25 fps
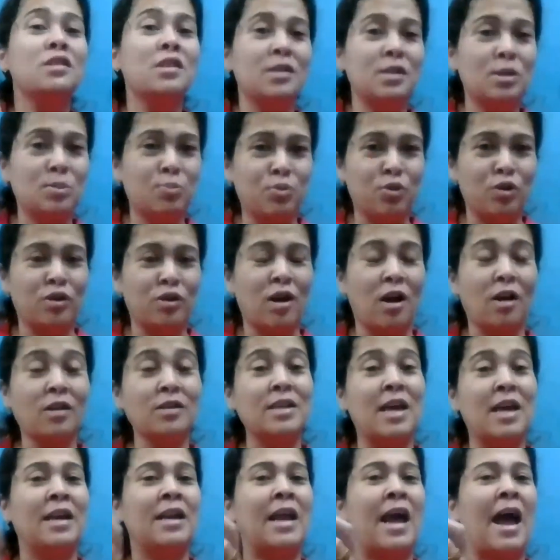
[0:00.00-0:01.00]
this
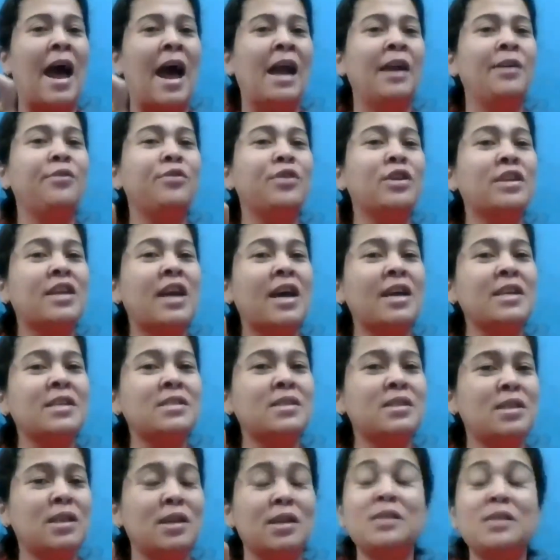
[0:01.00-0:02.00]
product and
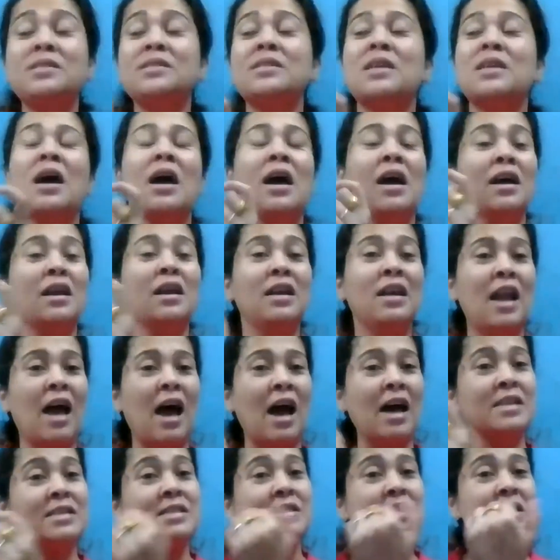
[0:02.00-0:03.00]
advertise this
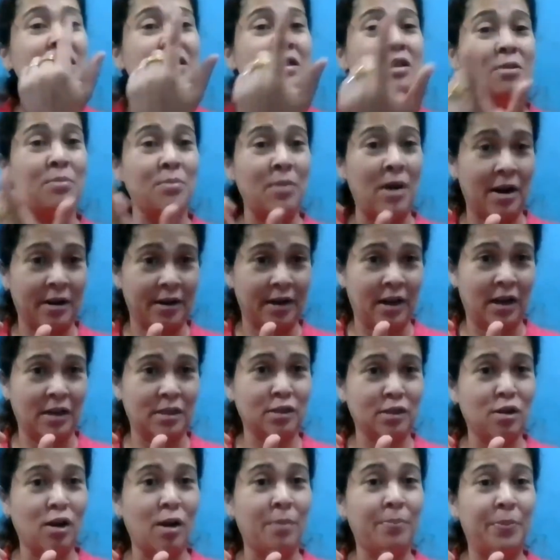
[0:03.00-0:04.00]
glass in the
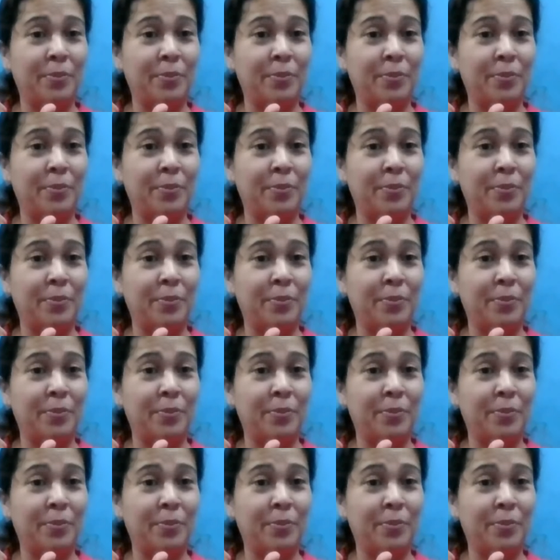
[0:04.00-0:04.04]
market.